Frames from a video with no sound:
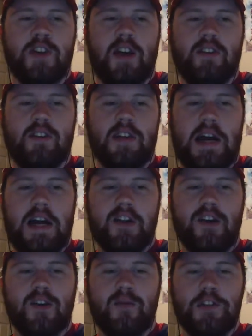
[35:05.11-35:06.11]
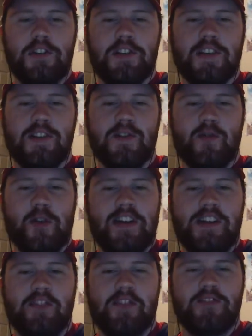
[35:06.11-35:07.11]
at the dialogue when she says you hit
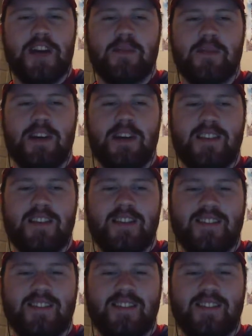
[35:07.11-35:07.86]
another jackpot?